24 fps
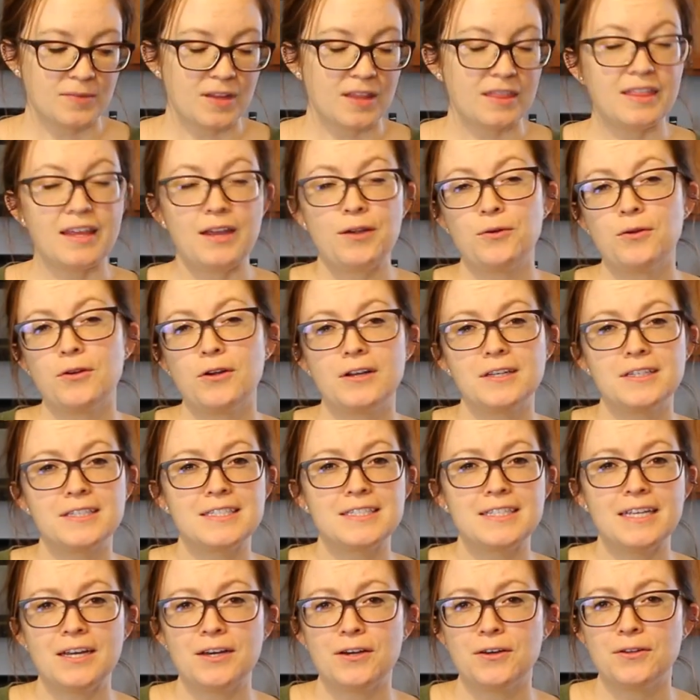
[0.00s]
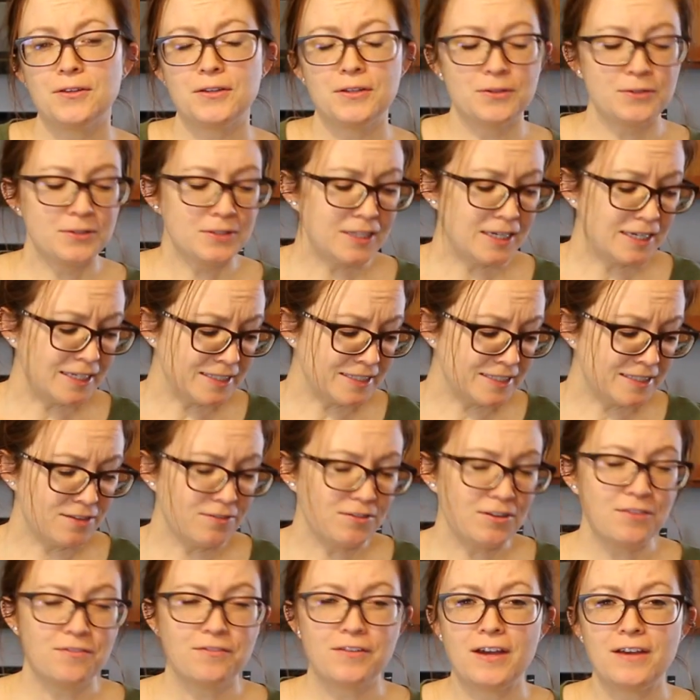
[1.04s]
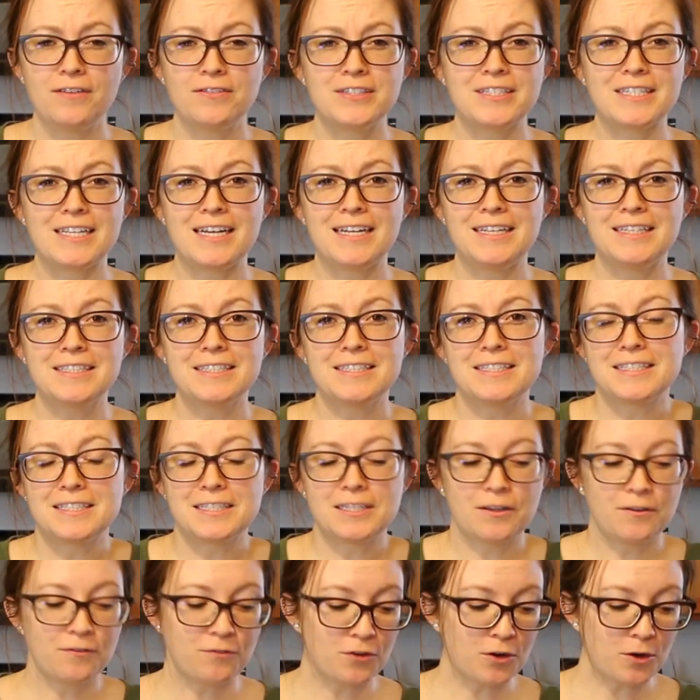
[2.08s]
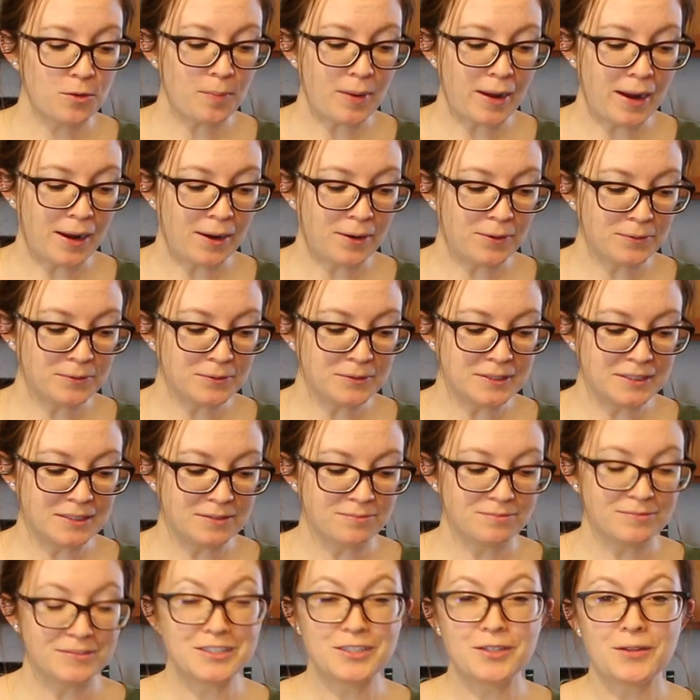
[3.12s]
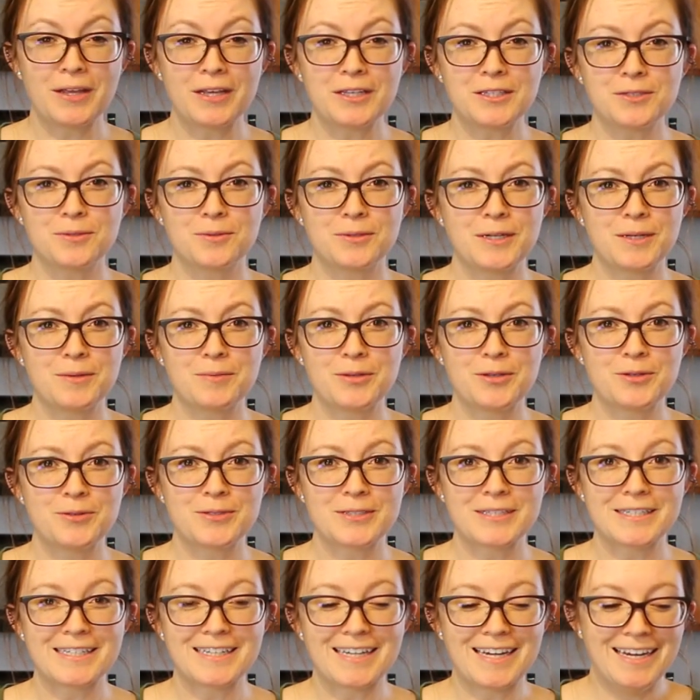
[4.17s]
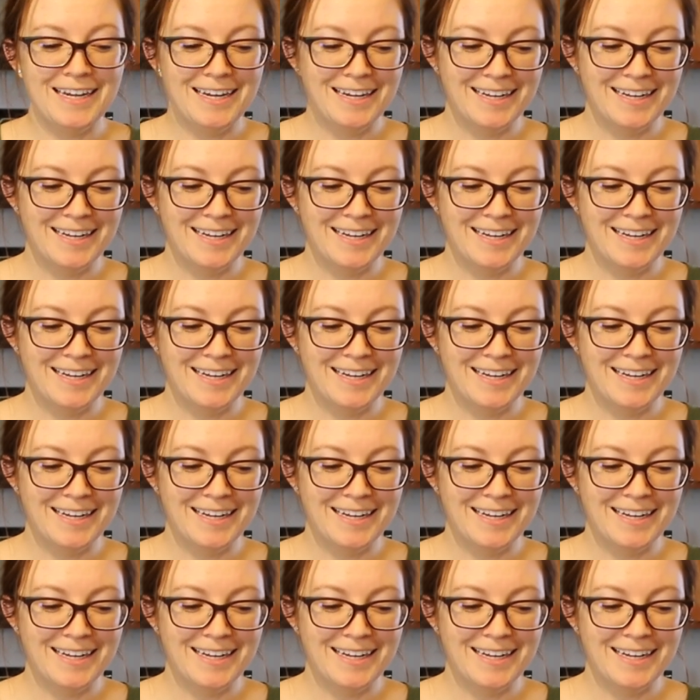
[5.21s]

They were on sale. They were like 75 cents for a pound. So that's what I'm using.